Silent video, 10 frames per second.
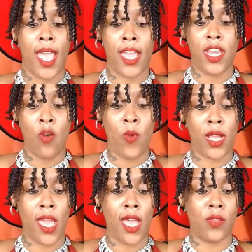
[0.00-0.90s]
And no
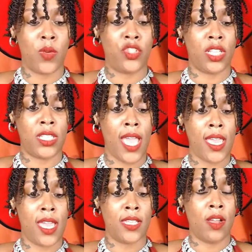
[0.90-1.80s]
one cares what your
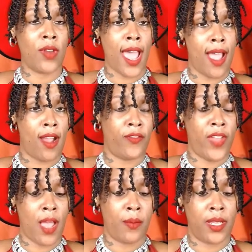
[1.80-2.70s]
take is on our
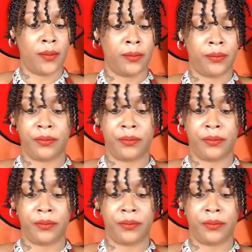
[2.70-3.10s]
family.